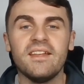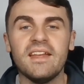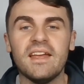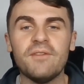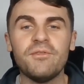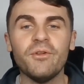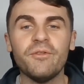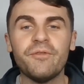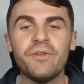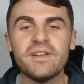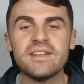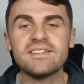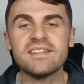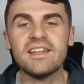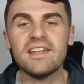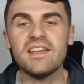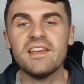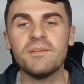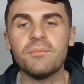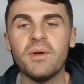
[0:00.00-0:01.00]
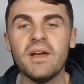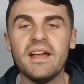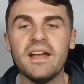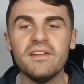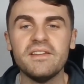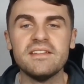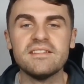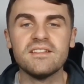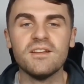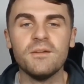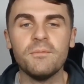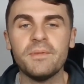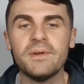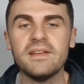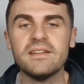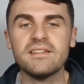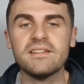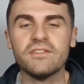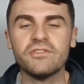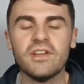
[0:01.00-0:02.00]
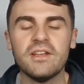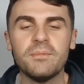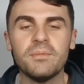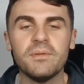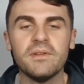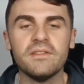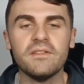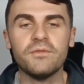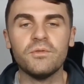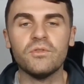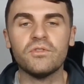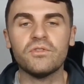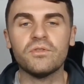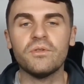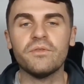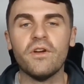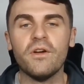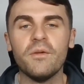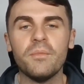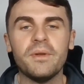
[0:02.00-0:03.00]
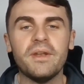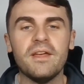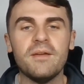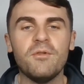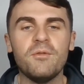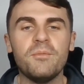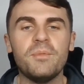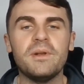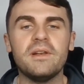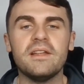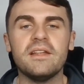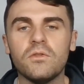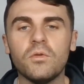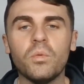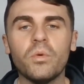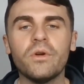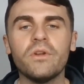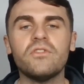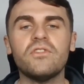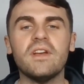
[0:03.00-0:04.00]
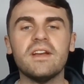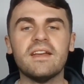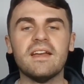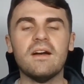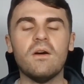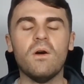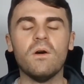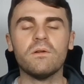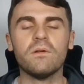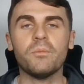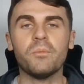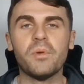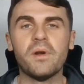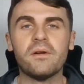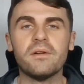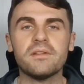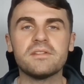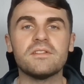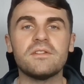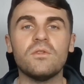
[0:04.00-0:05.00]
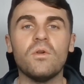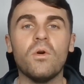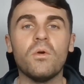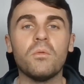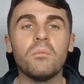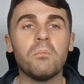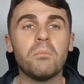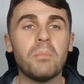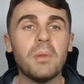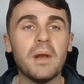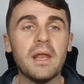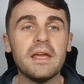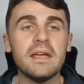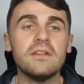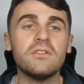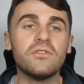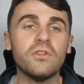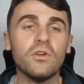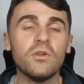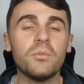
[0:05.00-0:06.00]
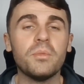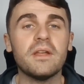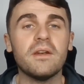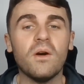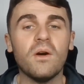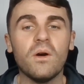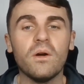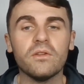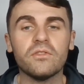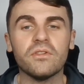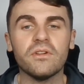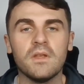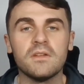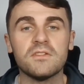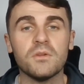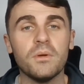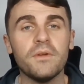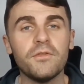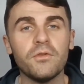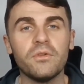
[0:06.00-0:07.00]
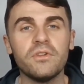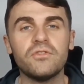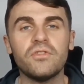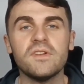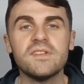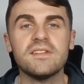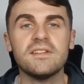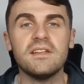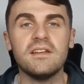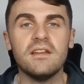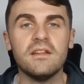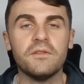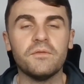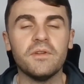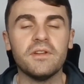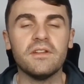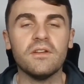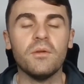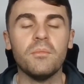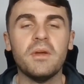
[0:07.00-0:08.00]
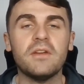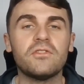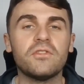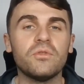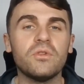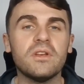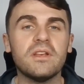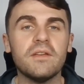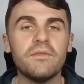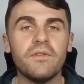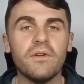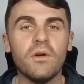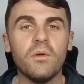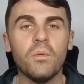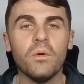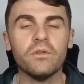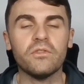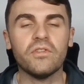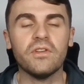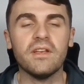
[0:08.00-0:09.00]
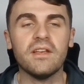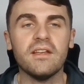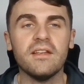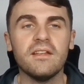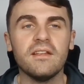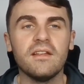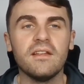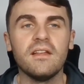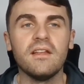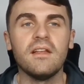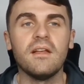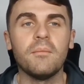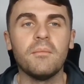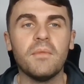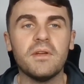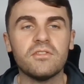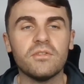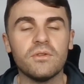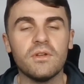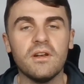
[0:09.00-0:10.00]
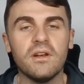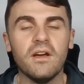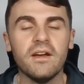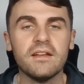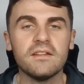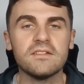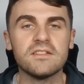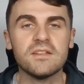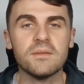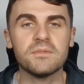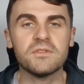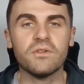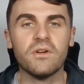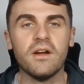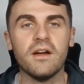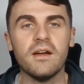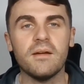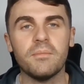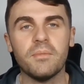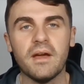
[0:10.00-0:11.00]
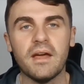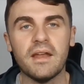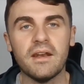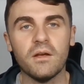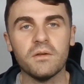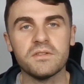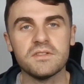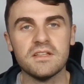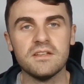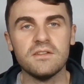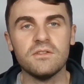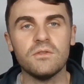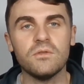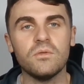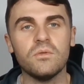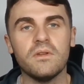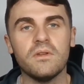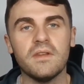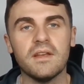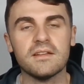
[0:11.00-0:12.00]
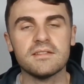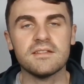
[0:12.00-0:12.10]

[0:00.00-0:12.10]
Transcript: If you're fascinated by how these companies are shaping the future of urban air mobility, you'll want to check out our comparison on Blade, Joby and Archer. So if you're interested in this video, make sure you give it a watch here, make sure you like and subscribe, and I'll see you next